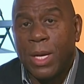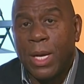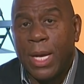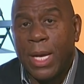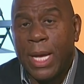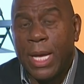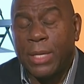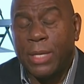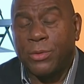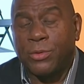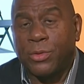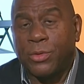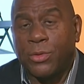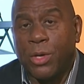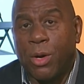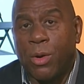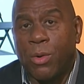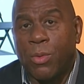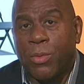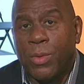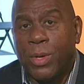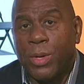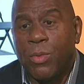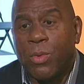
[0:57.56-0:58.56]
and so
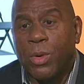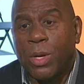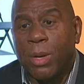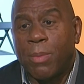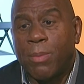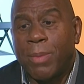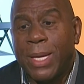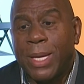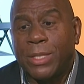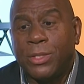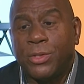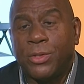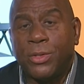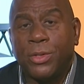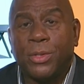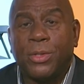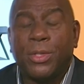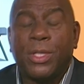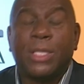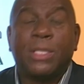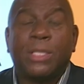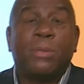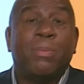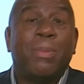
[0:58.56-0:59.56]
we want to make sure
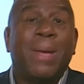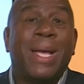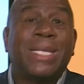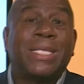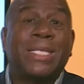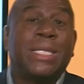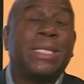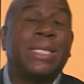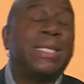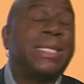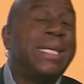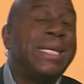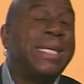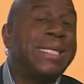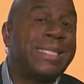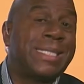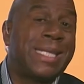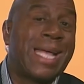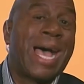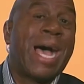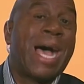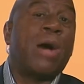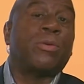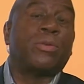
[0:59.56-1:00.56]
this message gets
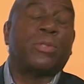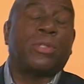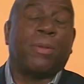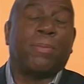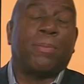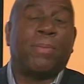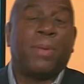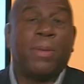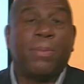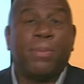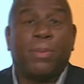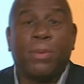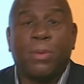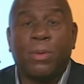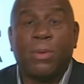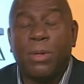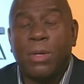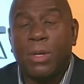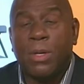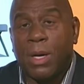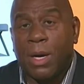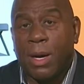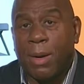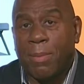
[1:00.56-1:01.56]
out to people
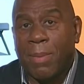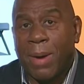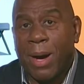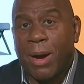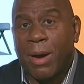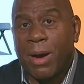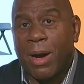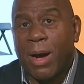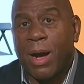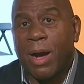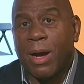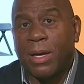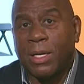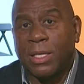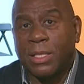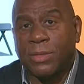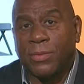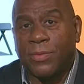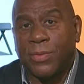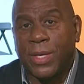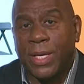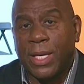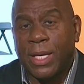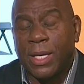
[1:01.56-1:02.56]
about
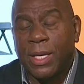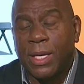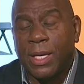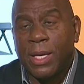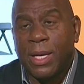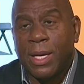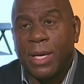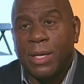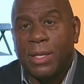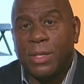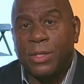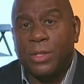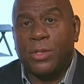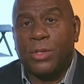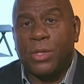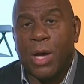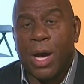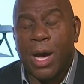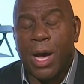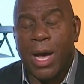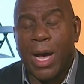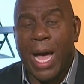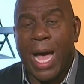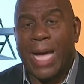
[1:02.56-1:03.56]
RSV. You know,
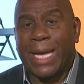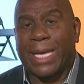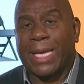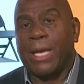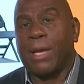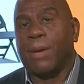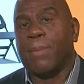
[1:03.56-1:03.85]
I, I care